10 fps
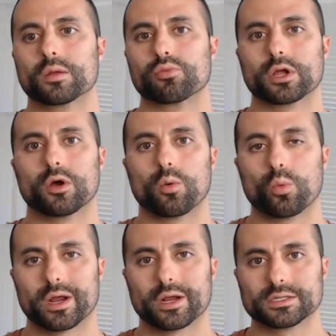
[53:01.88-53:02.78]
we can bring
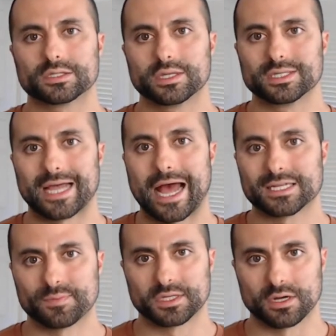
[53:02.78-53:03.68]
awareness to these
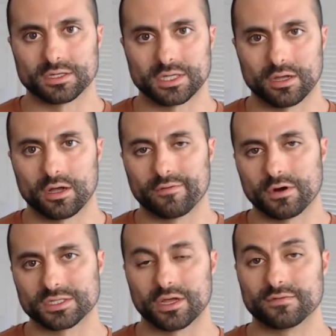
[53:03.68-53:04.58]
aspects of
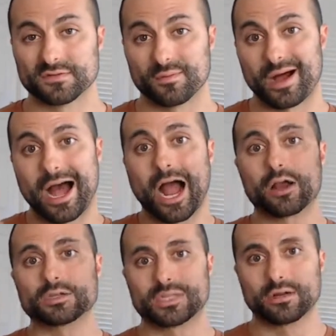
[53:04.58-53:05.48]
ourselves from a
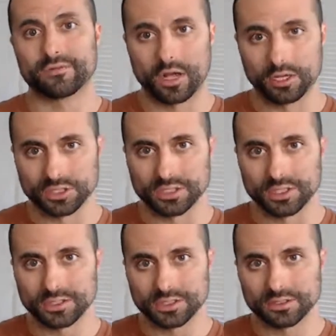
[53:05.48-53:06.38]
higher state of
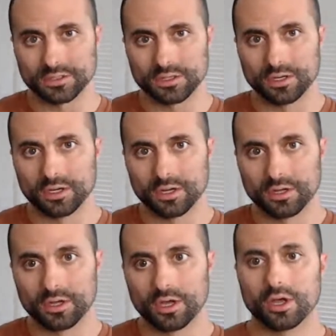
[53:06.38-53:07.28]
consciousness
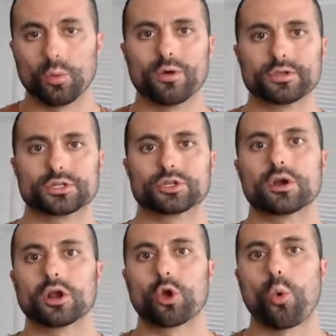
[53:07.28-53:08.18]
with a
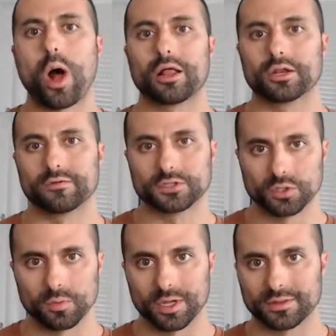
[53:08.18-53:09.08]
certain quality of
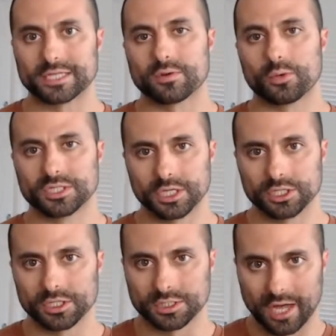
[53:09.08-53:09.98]
attunement and that's what we
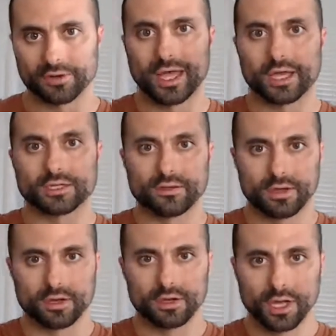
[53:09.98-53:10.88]
teach is how to get into
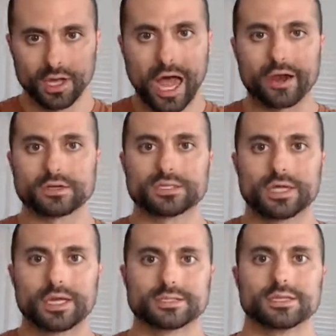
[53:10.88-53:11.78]
the higher
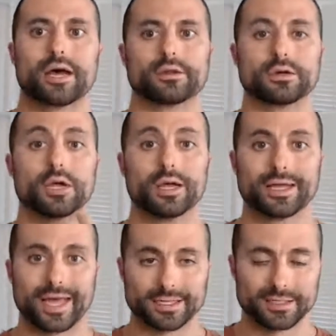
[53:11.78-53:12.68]
states and how to
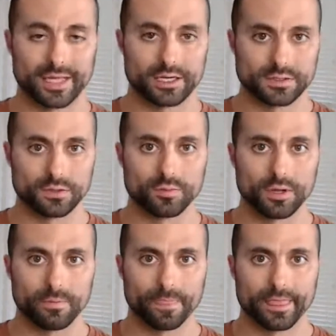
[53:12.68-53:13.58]
get into that
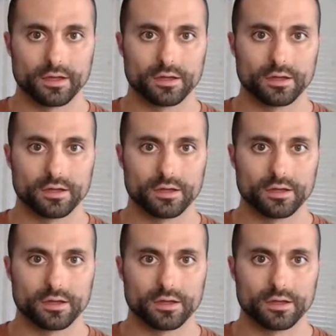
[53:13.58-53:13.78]
attunement